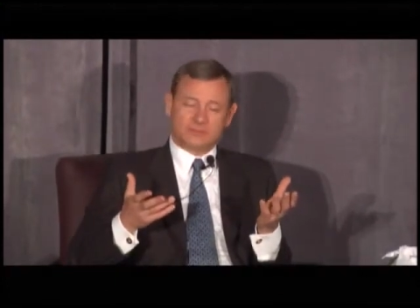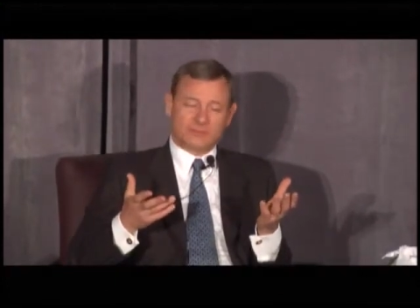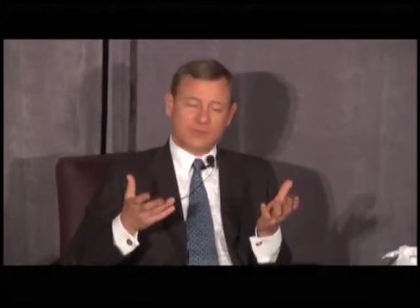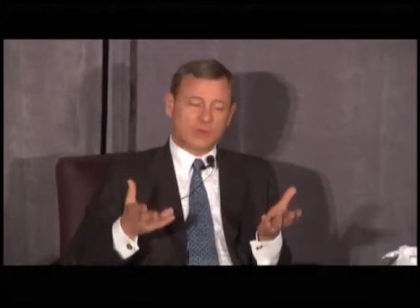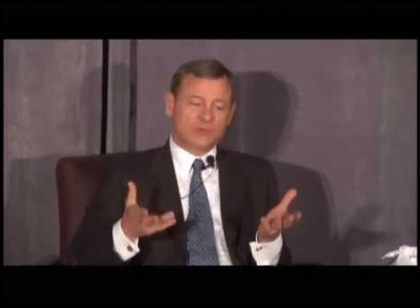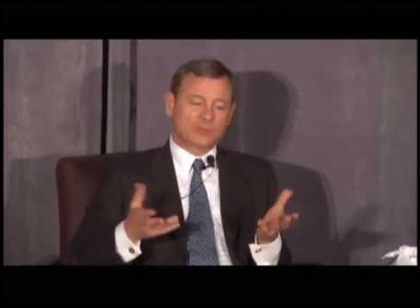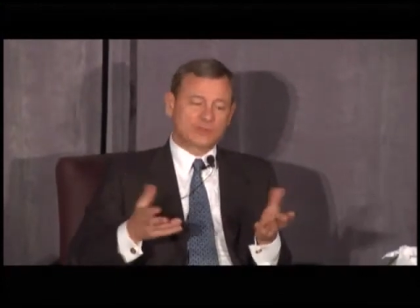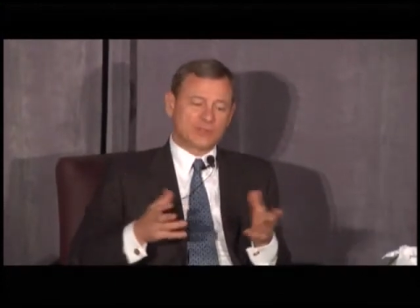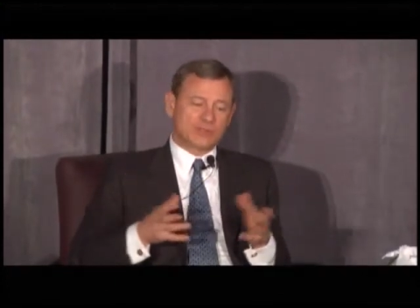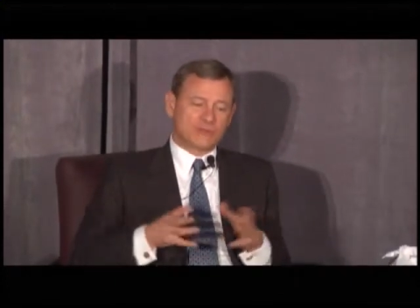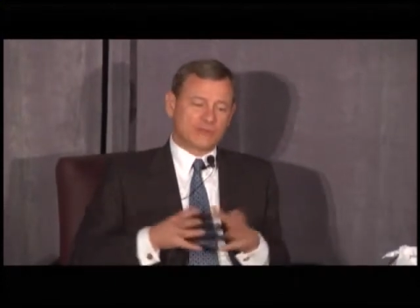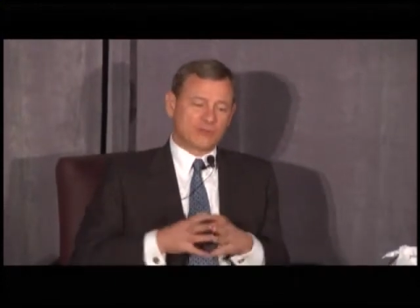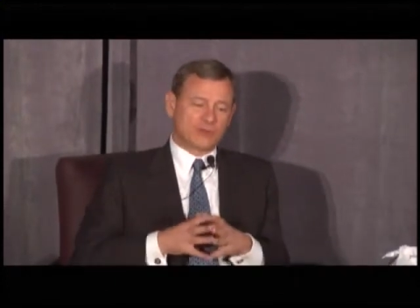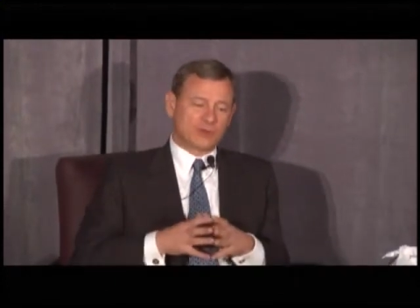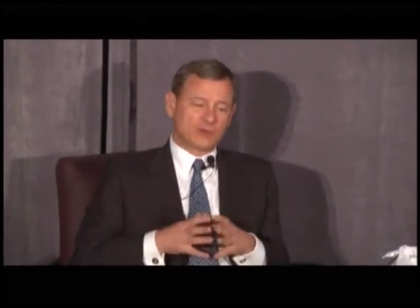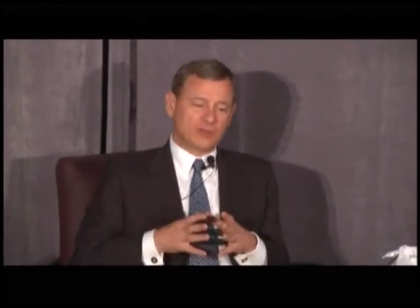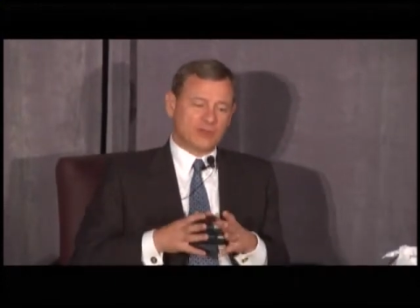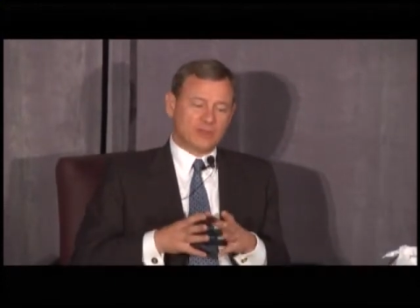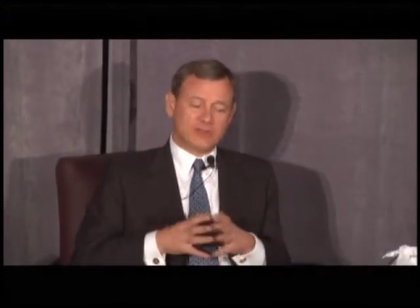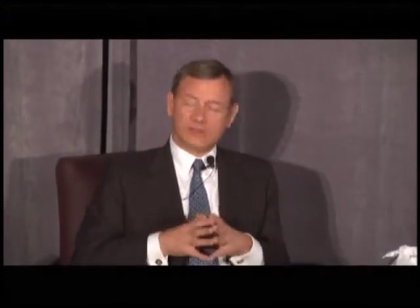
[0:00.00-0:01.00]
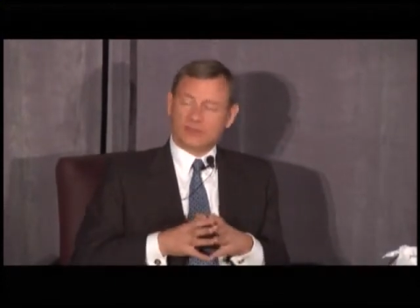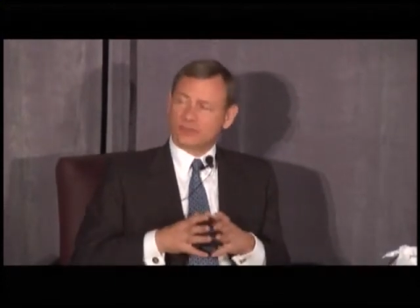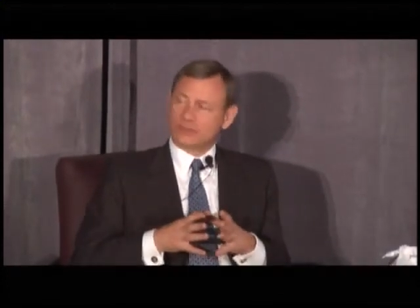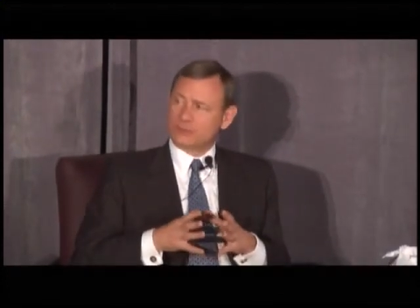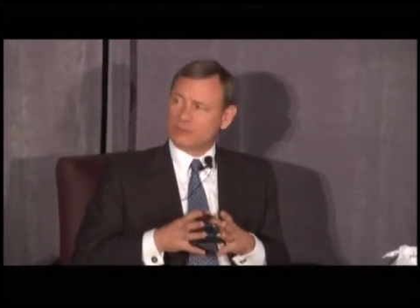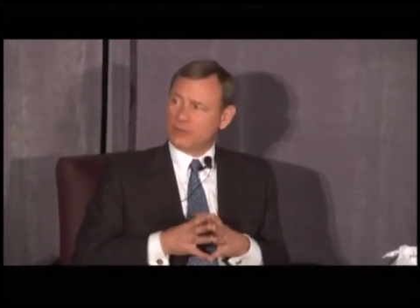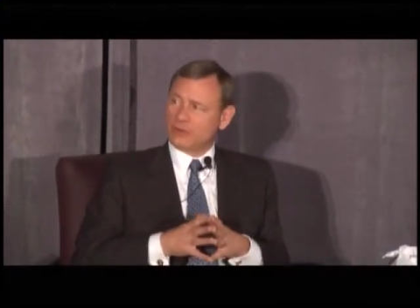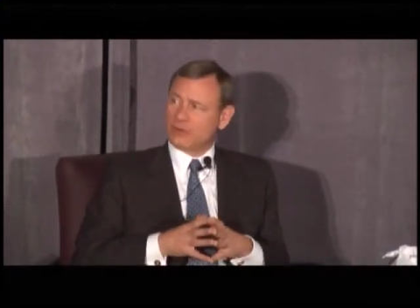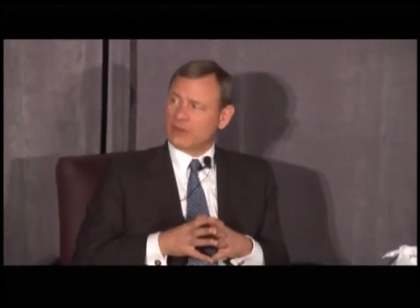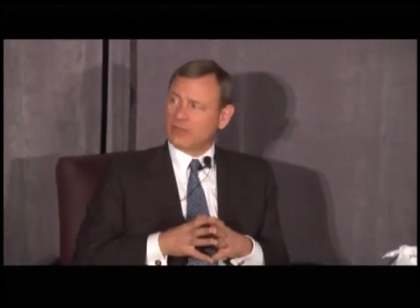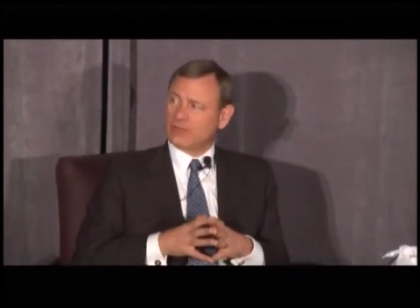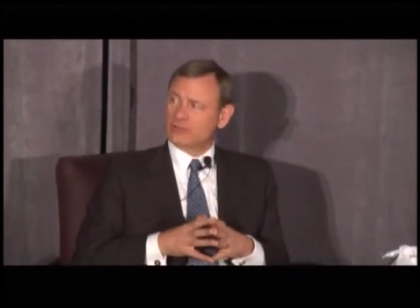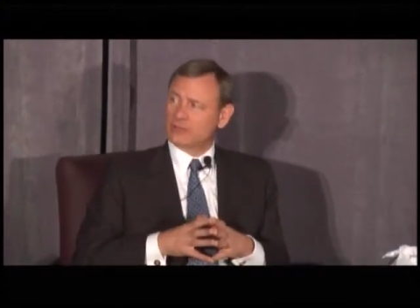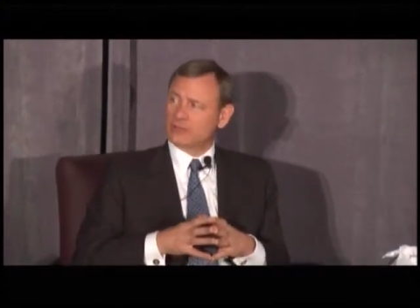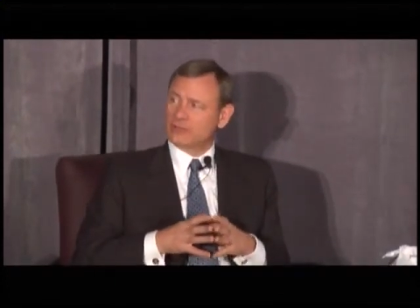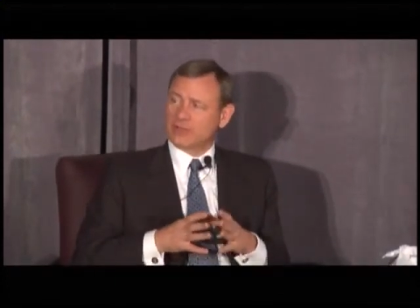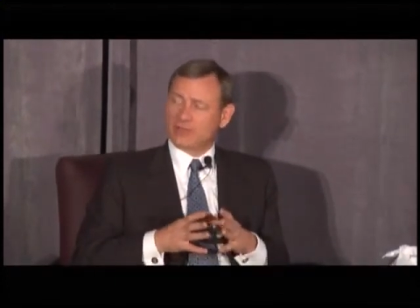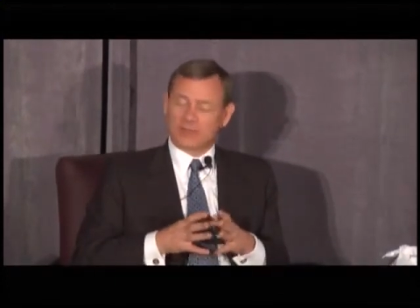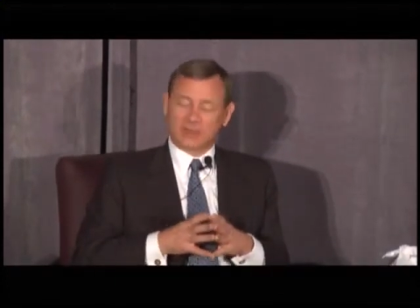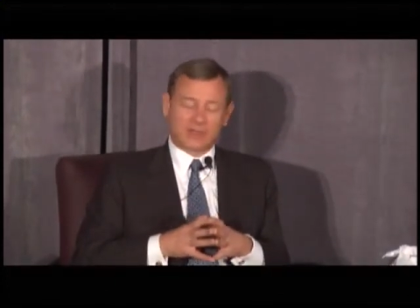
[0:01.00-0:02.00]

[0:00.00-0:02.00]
mostly for the experience.